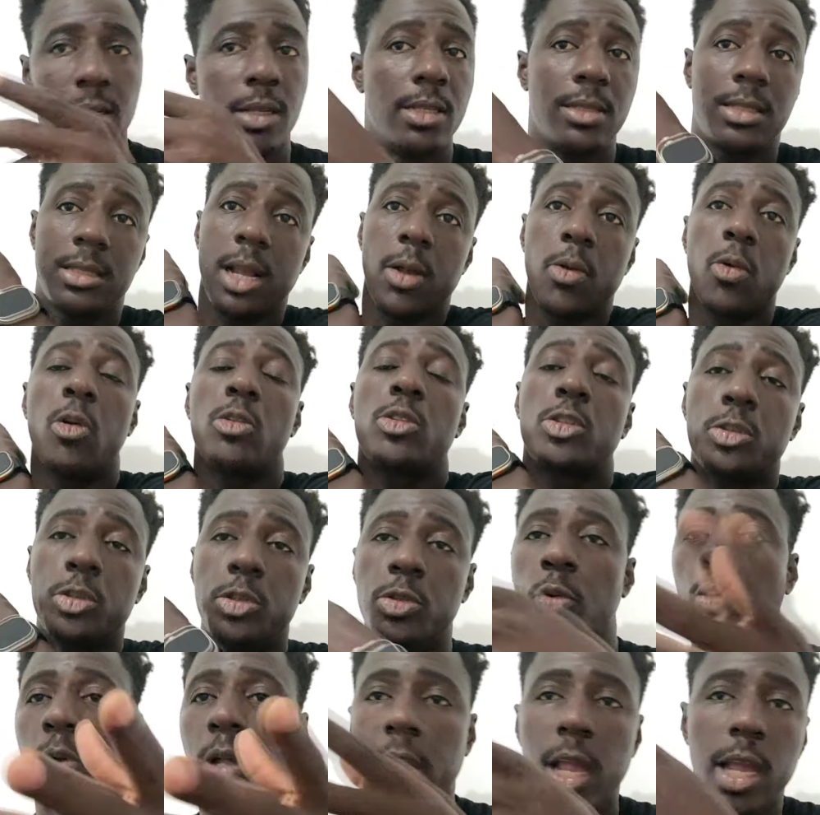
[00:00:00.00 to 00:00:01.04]
It can go to
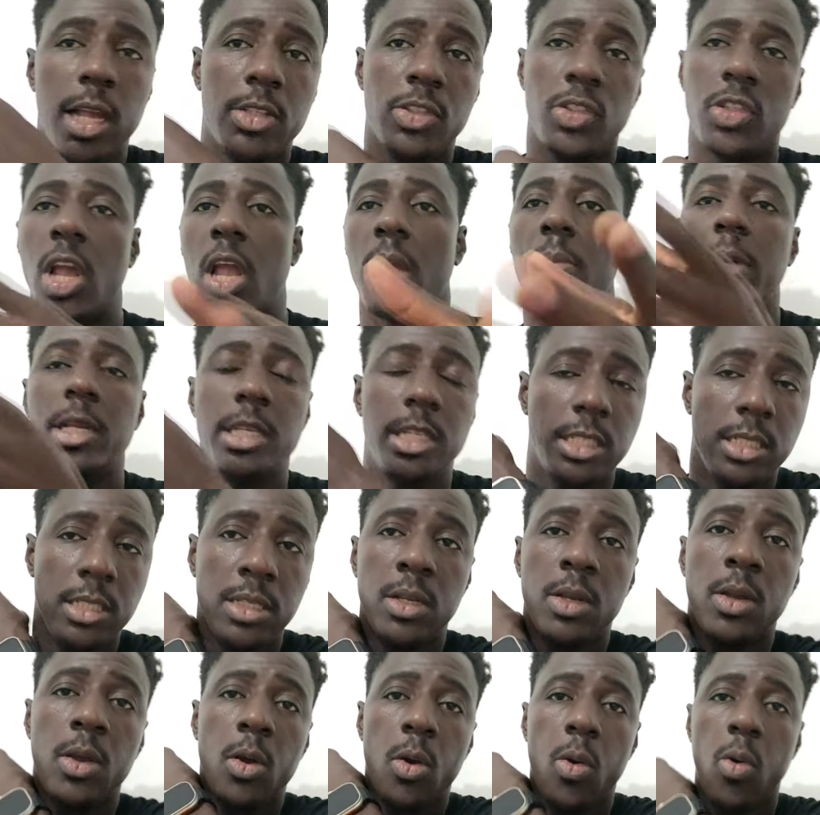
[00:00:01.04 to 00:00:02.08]
UK,
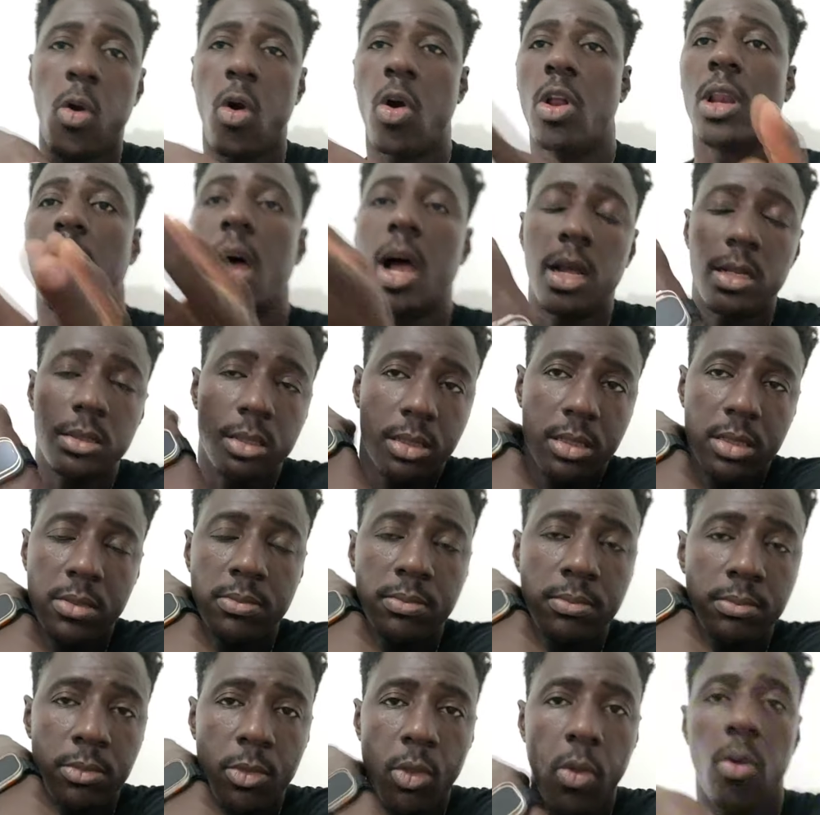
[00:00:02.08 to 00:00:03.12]
Germany, Holland,
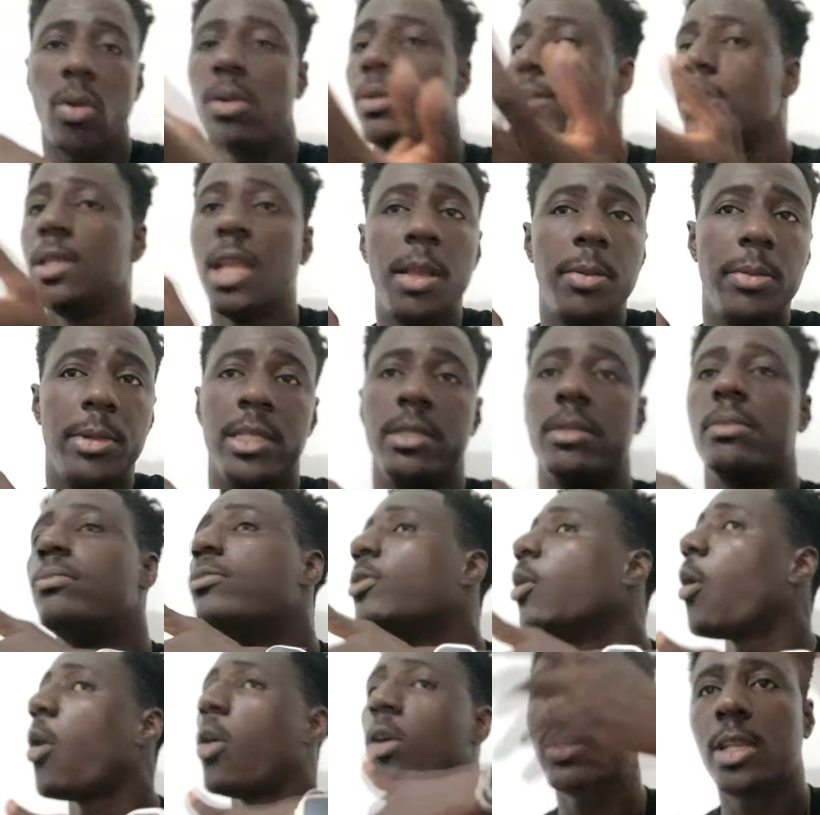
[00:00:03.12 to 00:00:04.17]
name it,
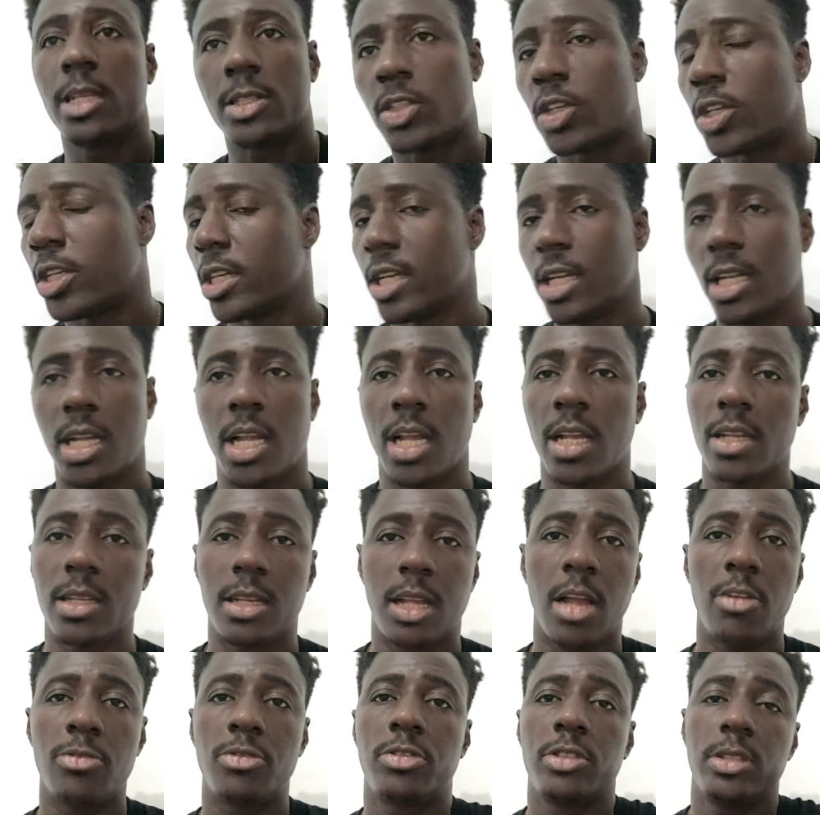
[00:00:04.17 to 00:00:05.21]
all the Schengen
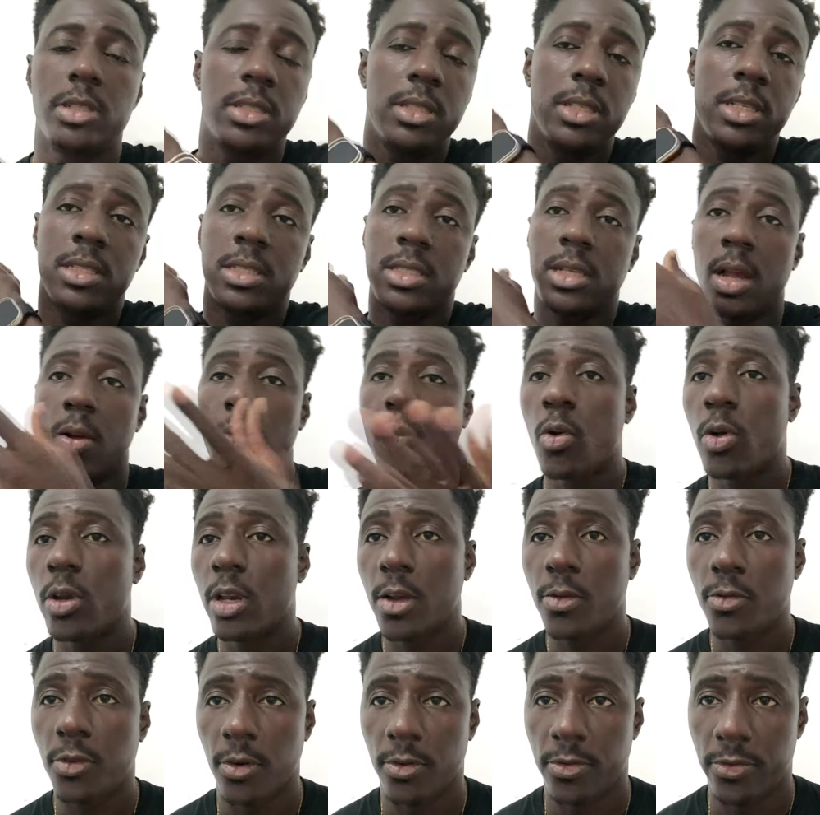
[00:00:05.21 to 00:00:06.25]
countries, it can go
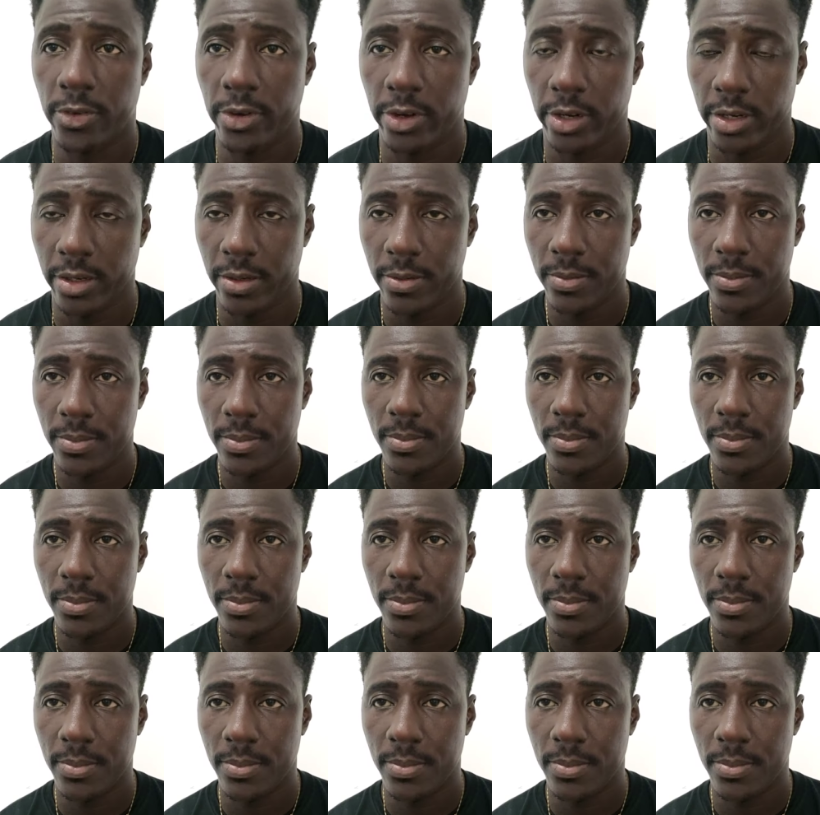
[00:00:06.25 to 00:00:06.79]
there for free.